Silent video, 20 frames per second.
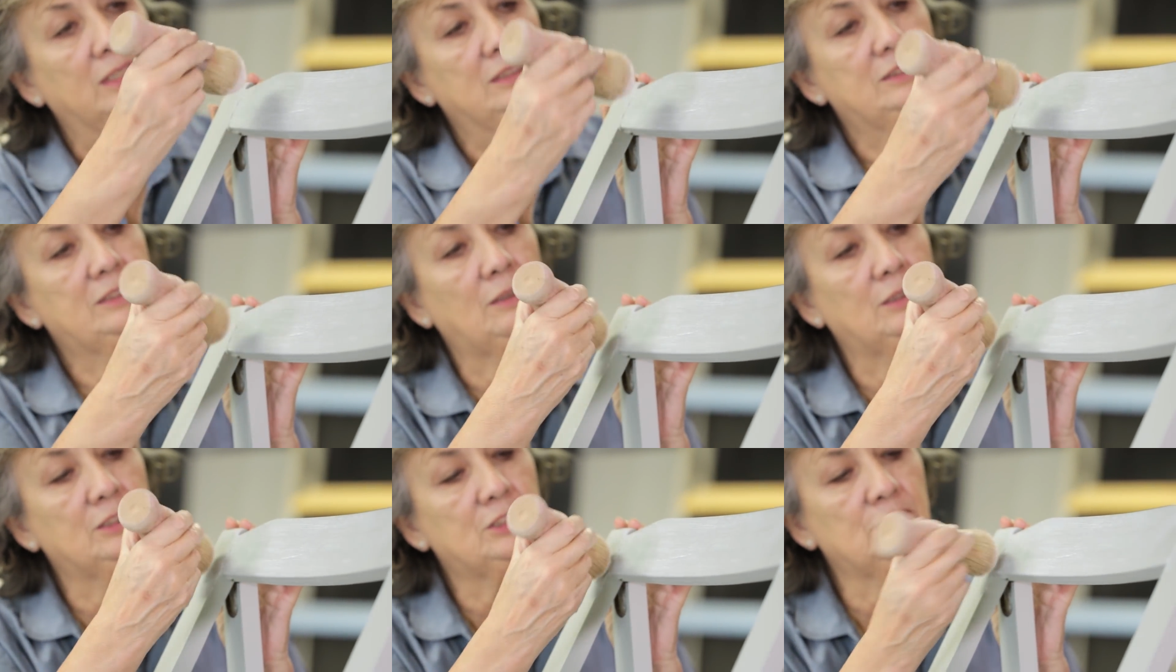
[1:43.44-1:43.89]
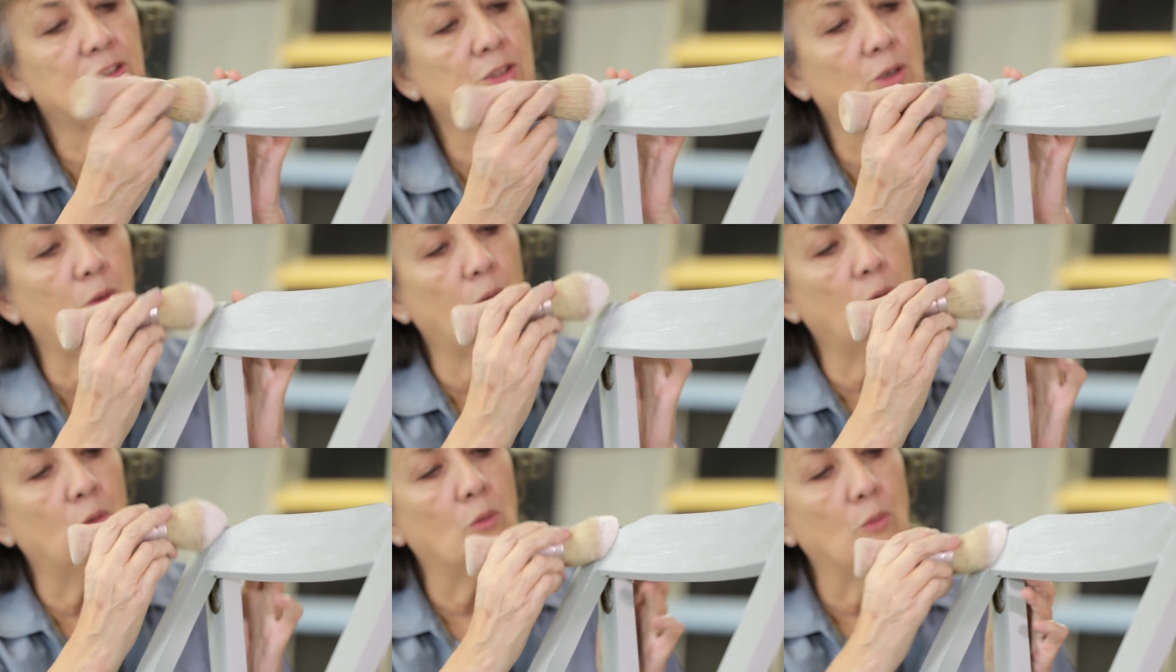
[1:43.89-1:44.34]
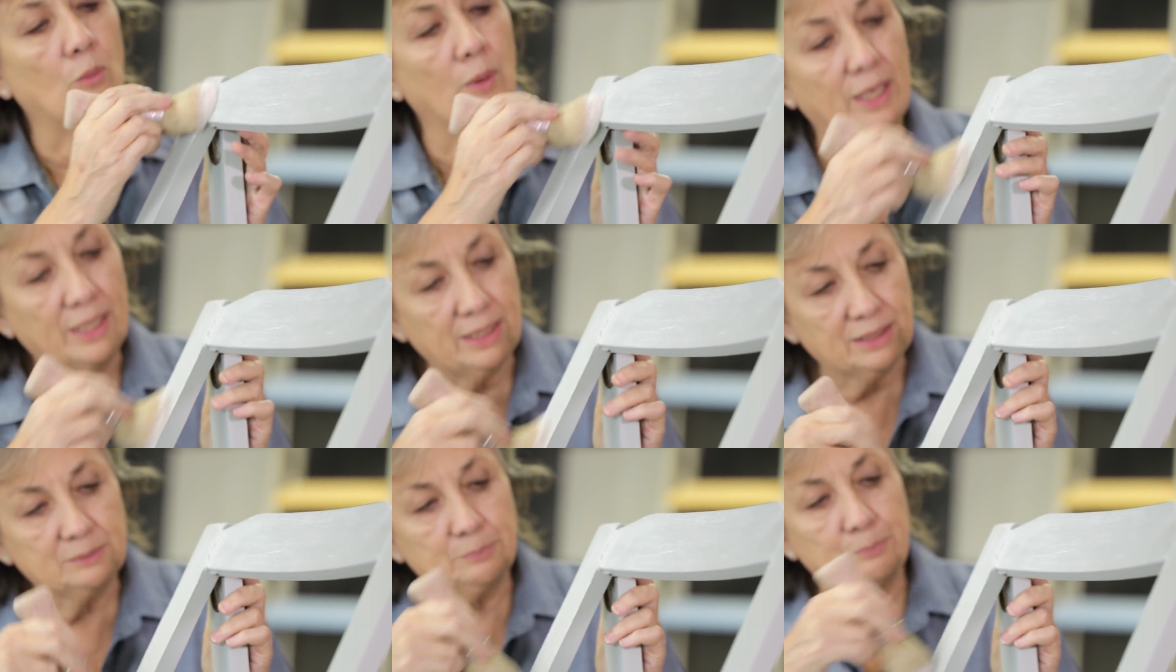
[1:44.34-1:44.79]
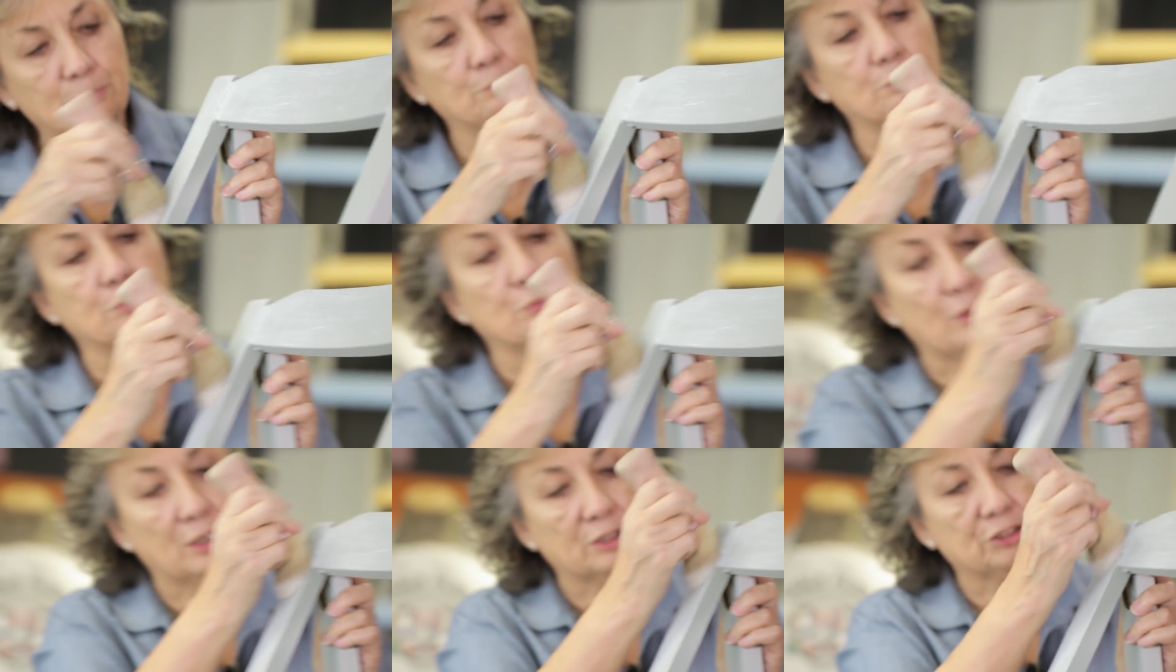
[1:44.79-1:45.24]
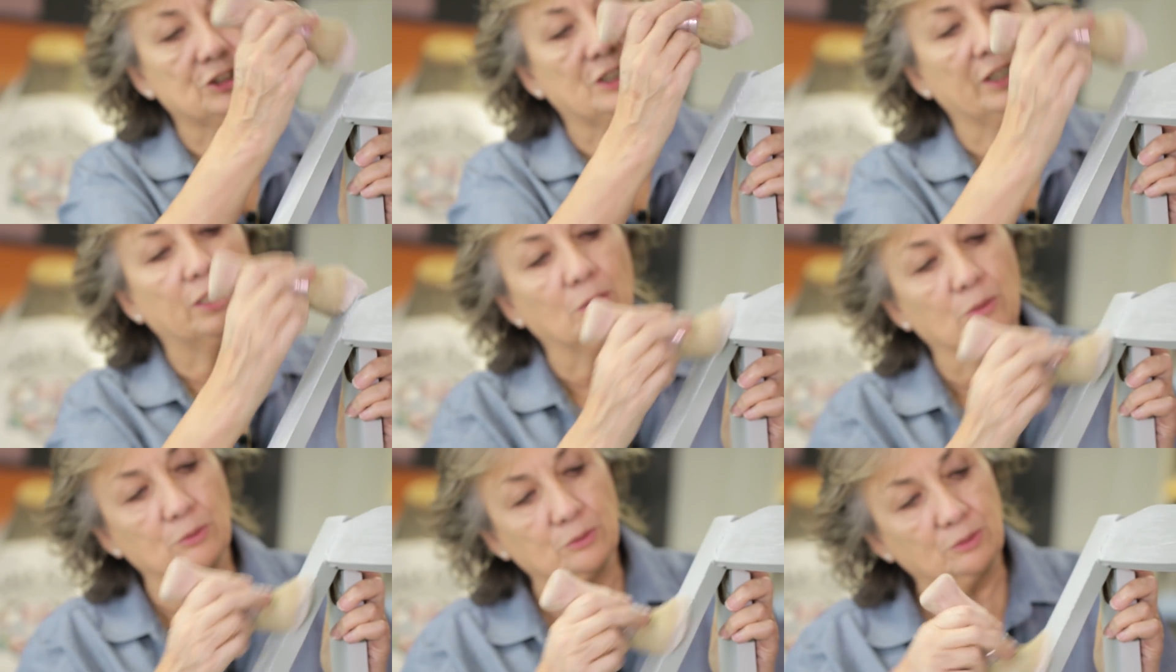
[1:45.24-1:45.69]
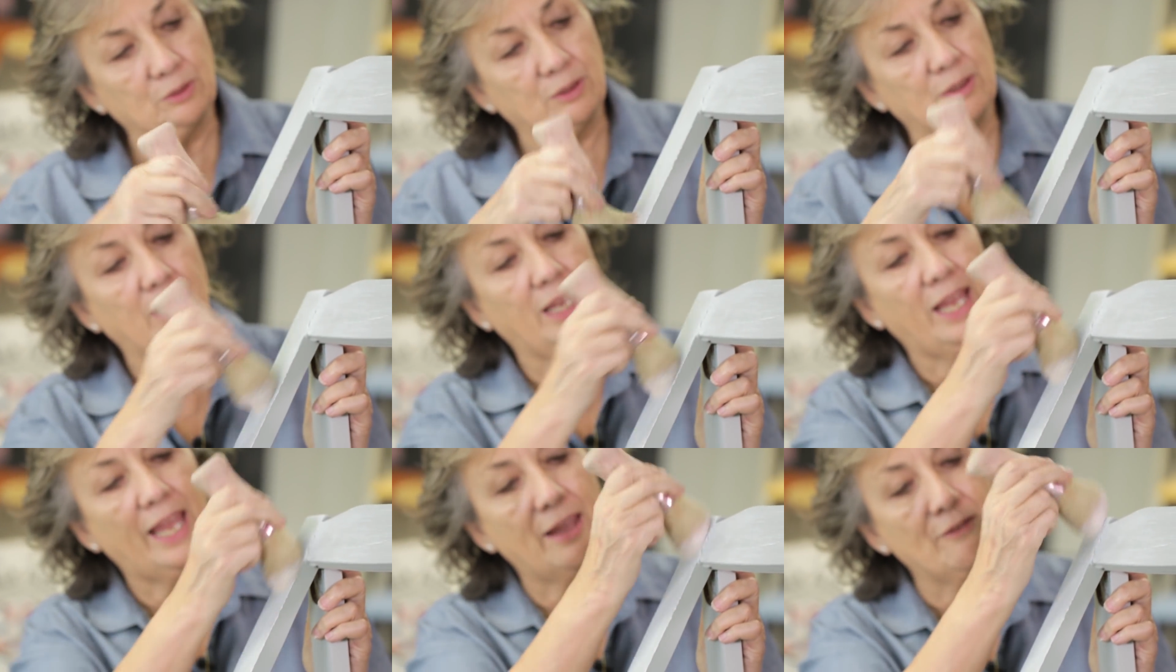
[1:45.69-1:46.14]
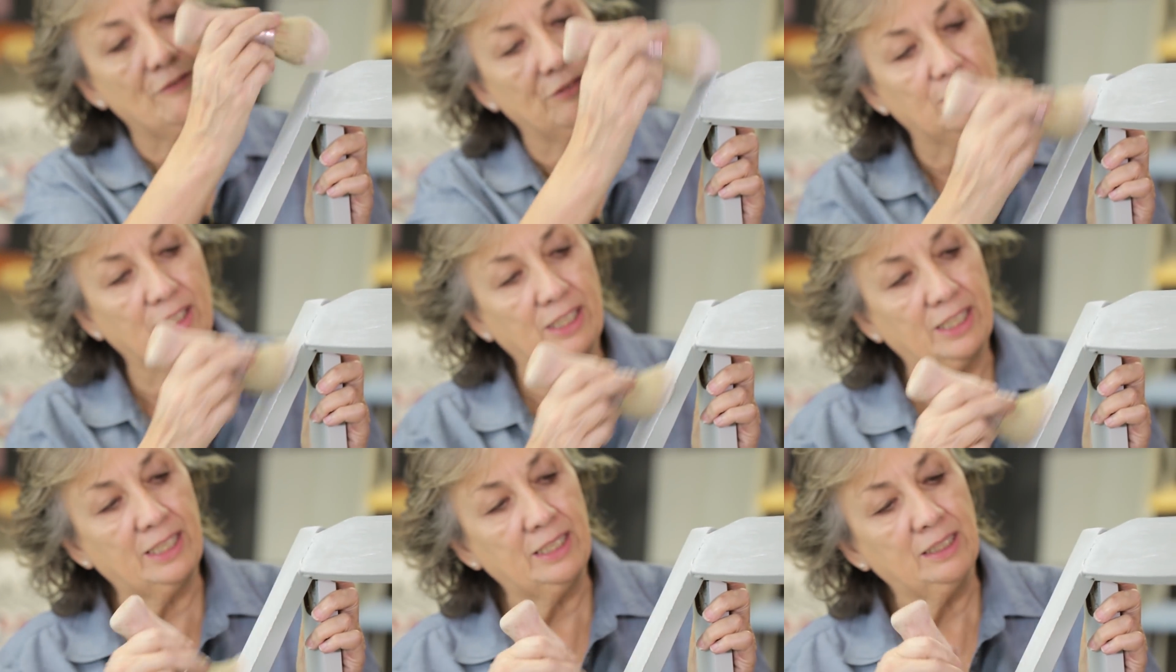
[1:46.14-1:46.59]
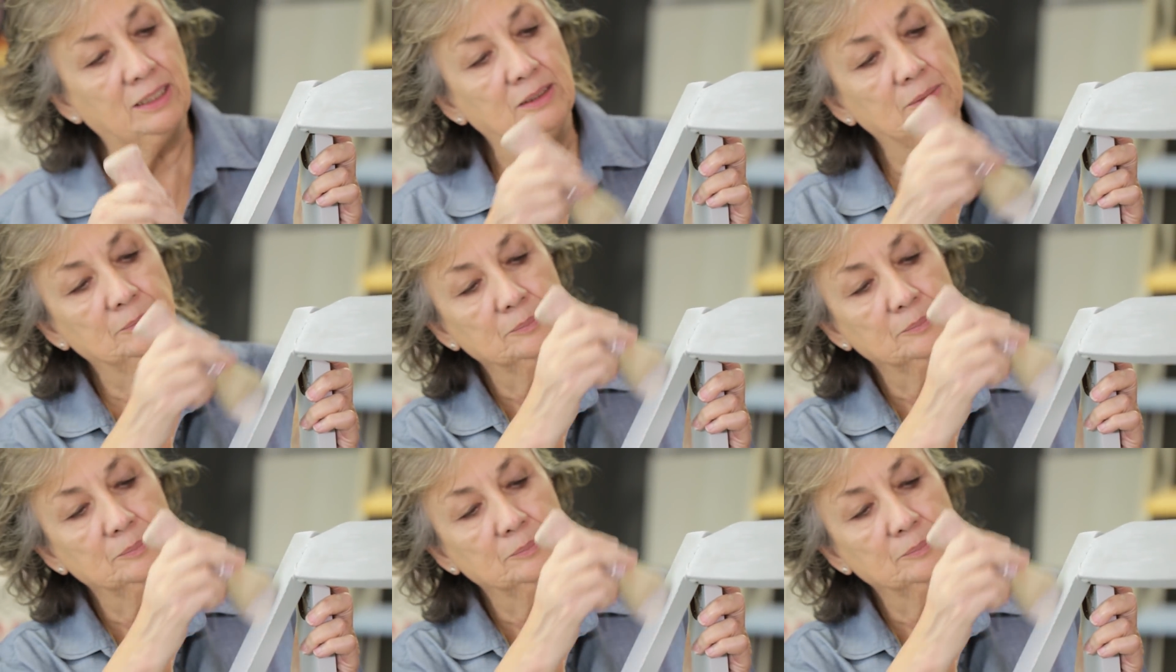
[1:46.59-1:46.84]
So it's not always brushing on heavily,